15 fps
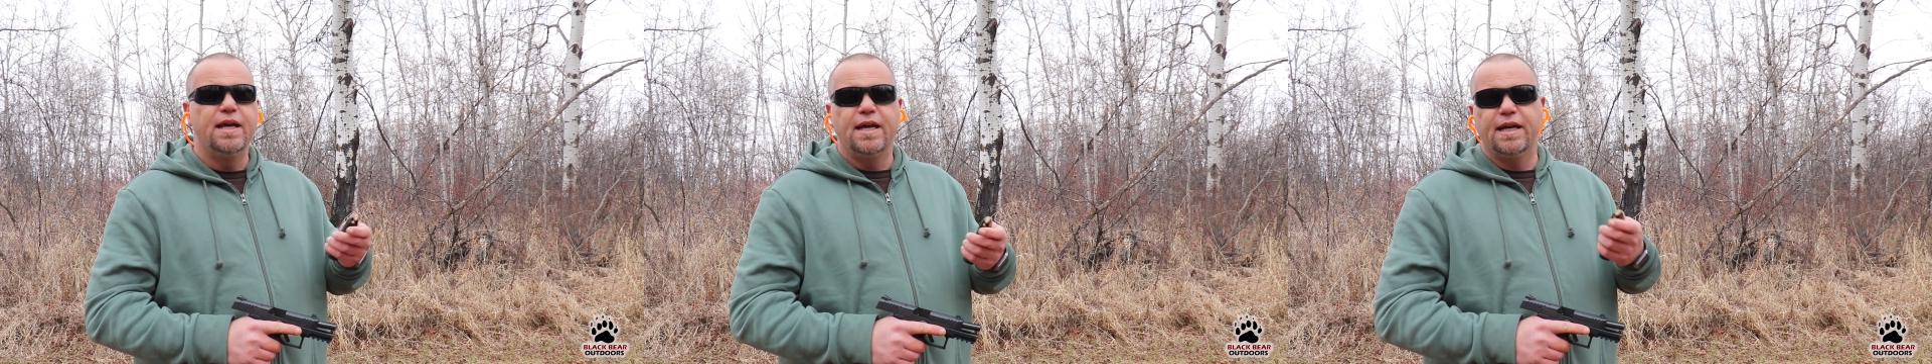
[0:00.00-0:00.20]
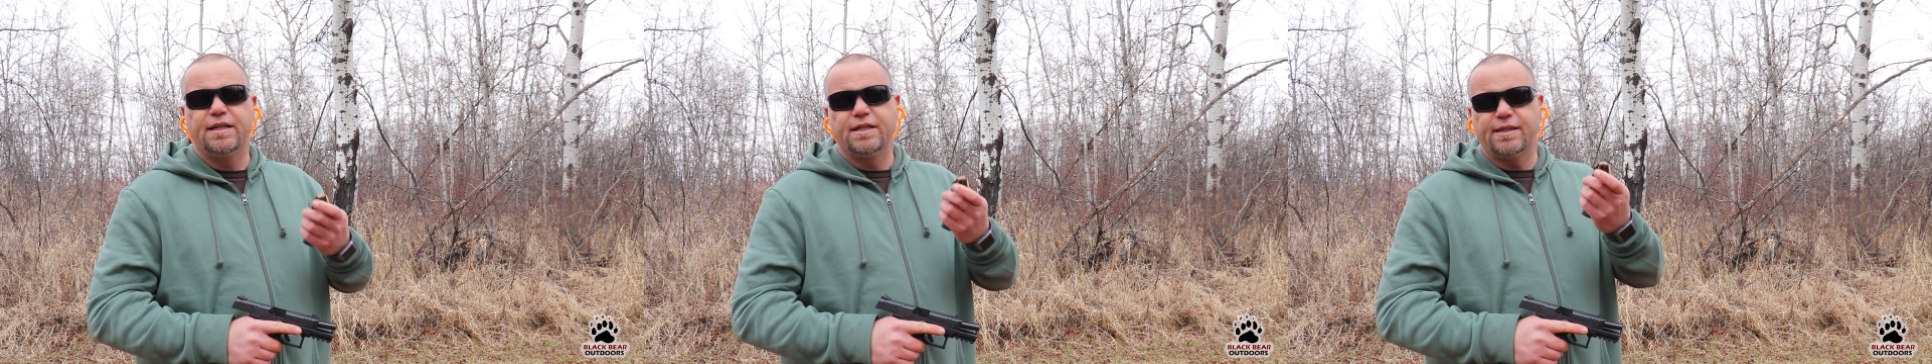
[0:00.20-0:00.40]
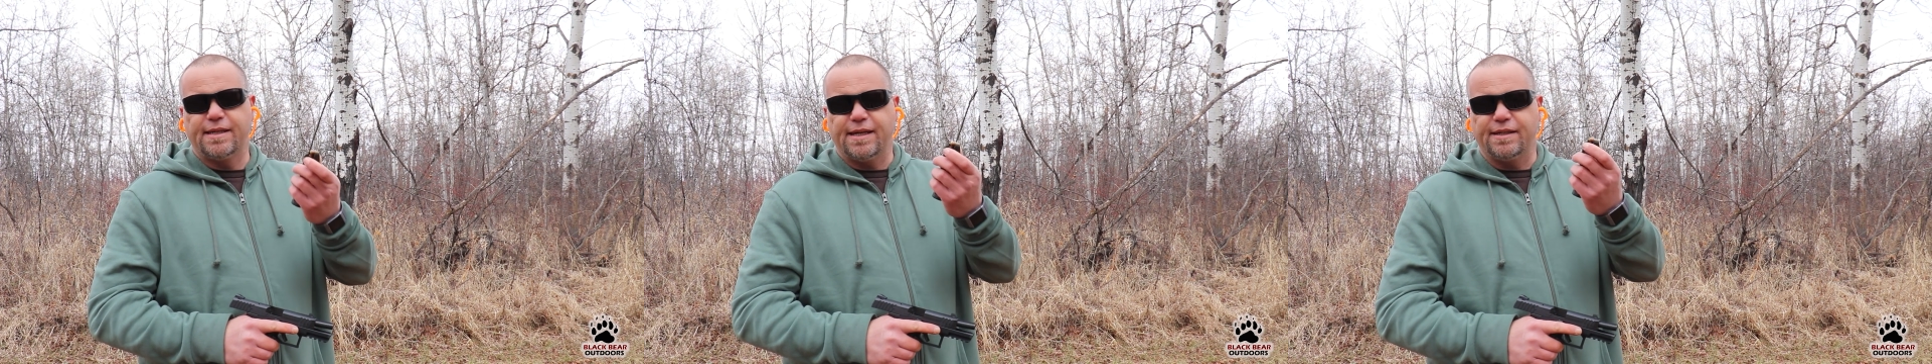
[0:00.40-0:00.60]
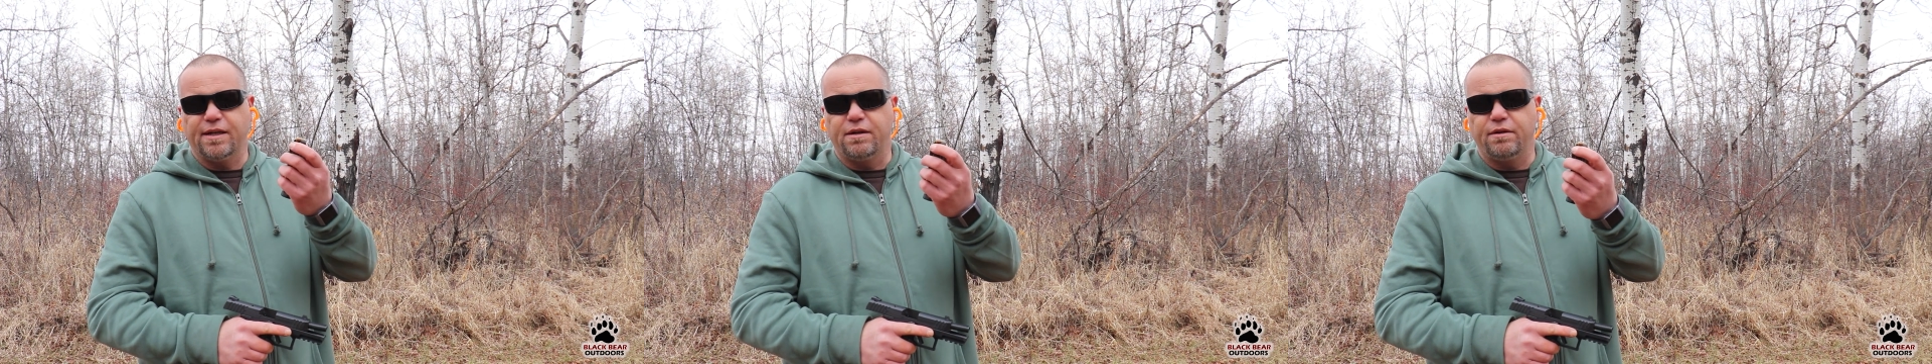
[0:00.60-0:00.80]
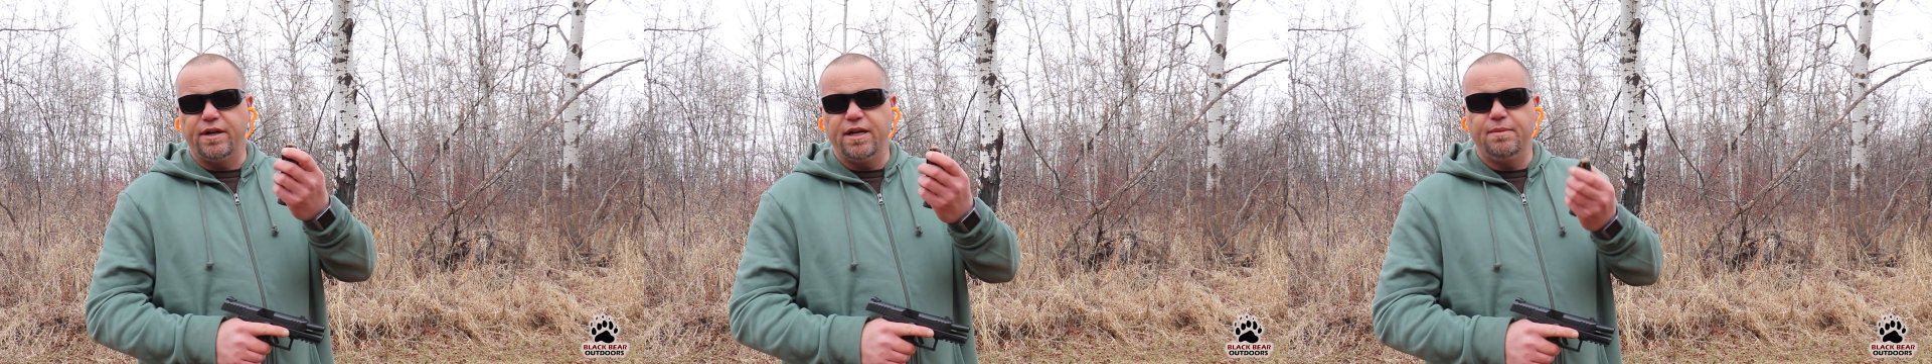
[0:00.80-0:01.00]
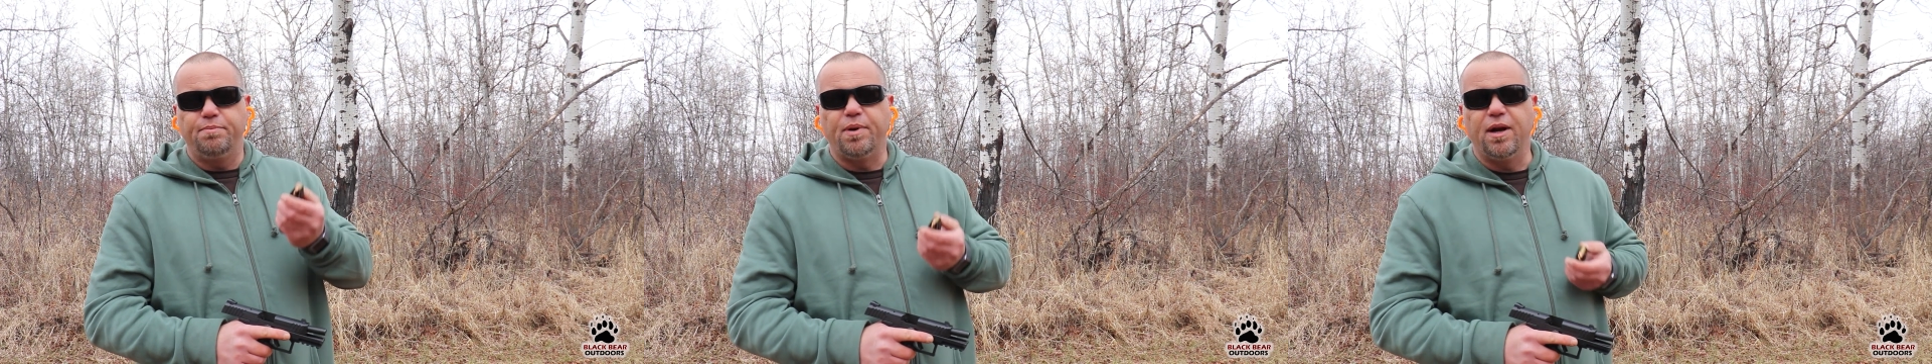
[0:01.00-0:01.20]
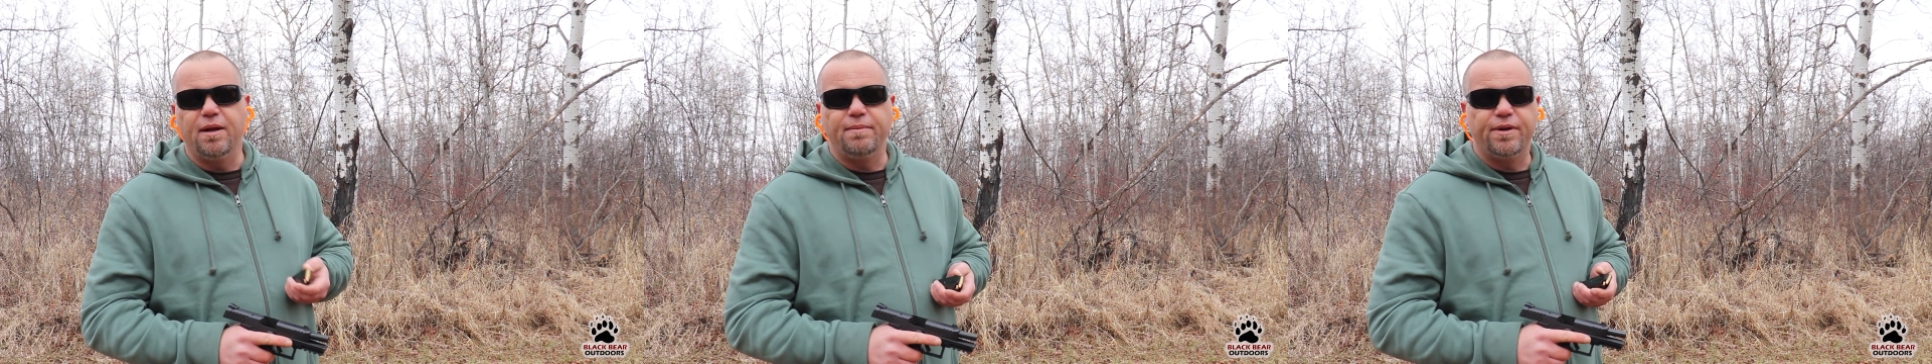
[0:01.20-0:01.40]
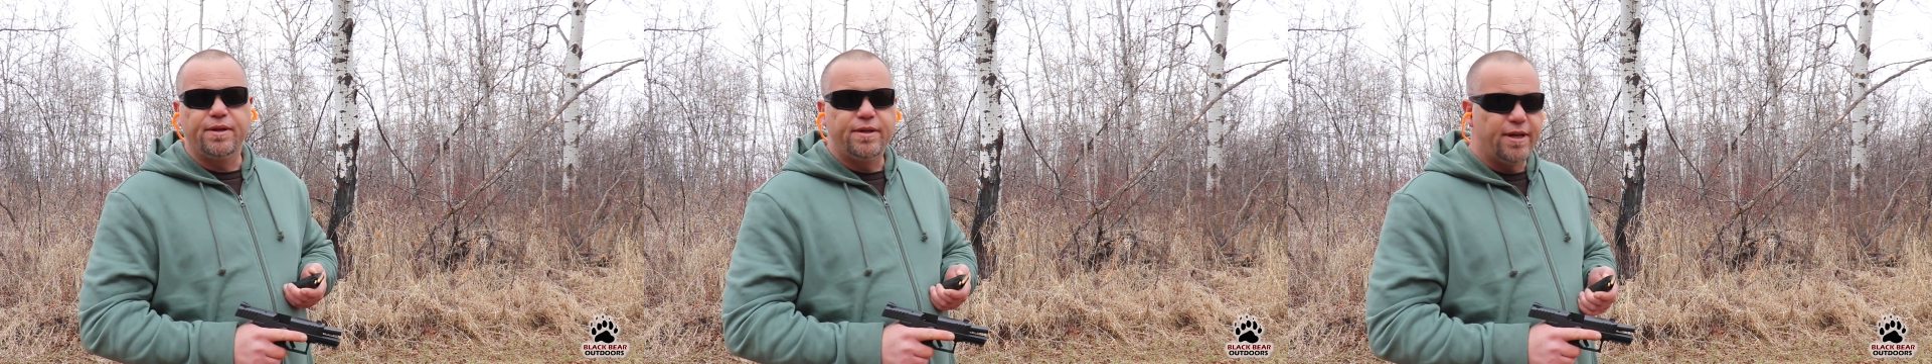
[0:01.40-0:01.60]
It just has a green polymer